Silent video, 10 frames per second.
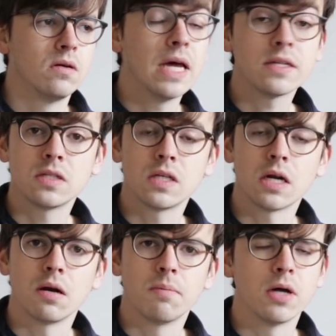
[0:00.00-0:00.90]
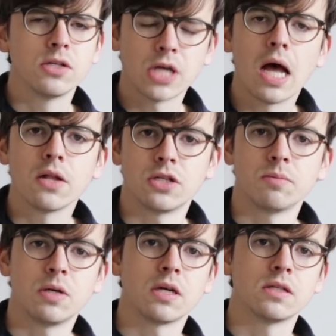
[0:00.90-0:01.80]
necessary but
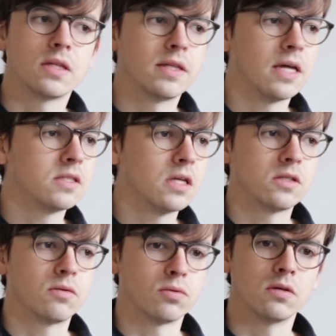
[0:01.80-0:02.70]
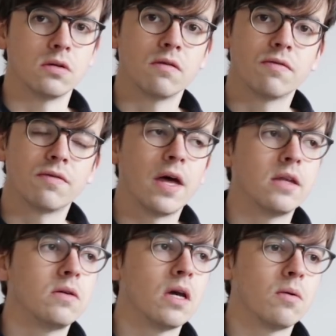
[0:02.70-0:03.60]
challenging, because that sense of groove
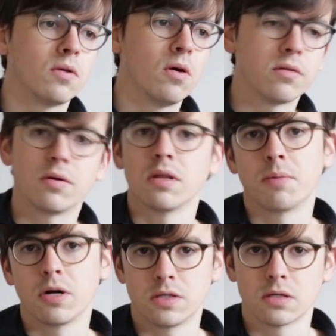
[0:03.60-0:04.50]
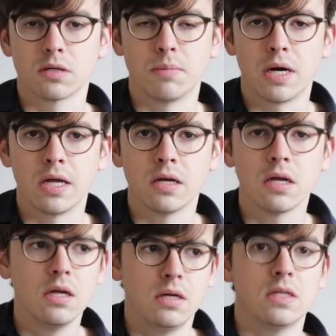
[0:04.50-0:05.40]
that you get when all three of the parts are combined
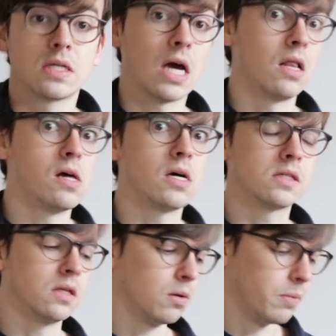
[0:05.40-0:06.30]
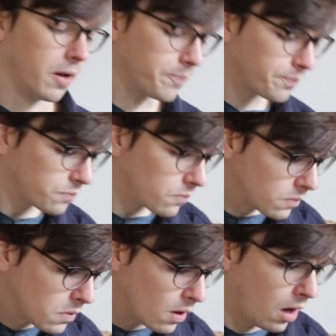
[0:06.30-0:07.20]
is kind of lost a little bit.
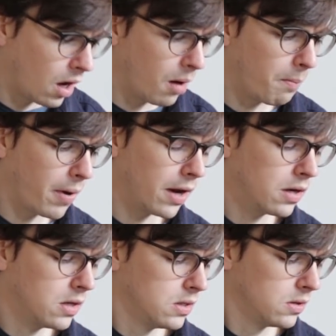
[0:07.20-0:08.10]
But